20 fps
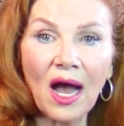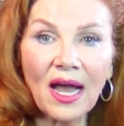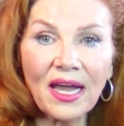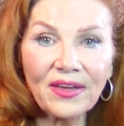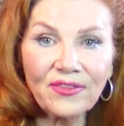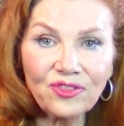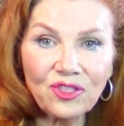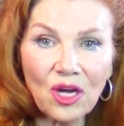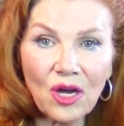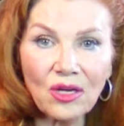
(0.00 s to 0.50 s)

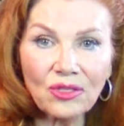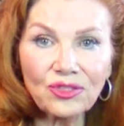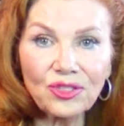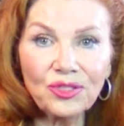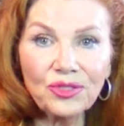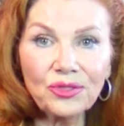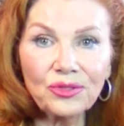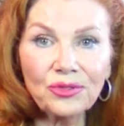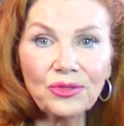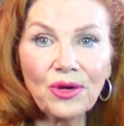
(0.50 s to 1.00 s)
I have talked
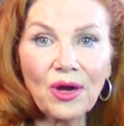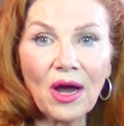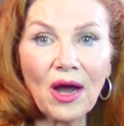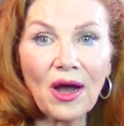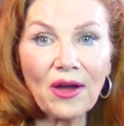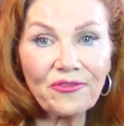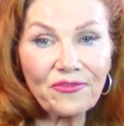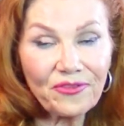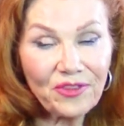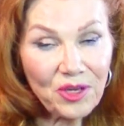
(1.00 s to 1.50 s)
to
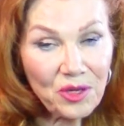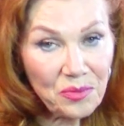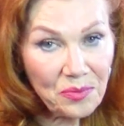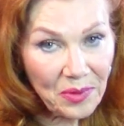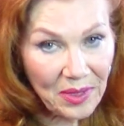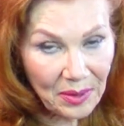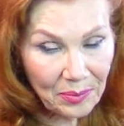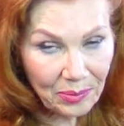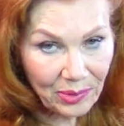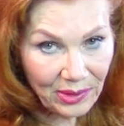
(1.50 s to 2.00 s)
a few
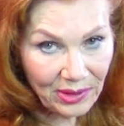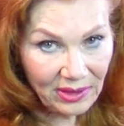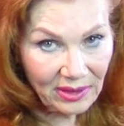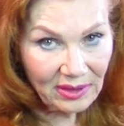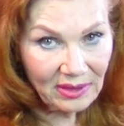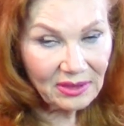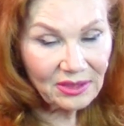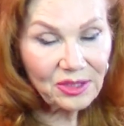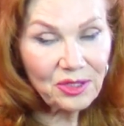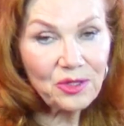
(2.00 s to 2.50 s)

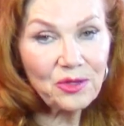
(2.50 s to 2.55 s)
people